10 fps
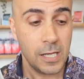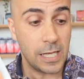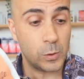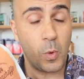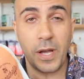
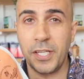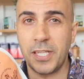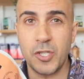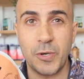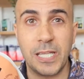That's why you
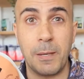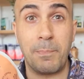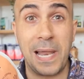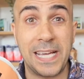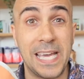can drink it
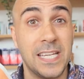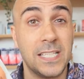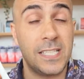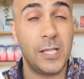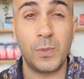black and it
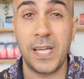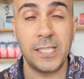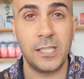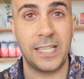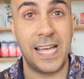still
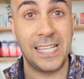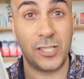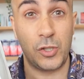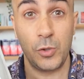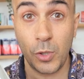tastes like it has
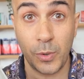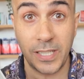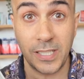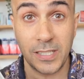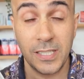sugar
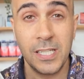in it.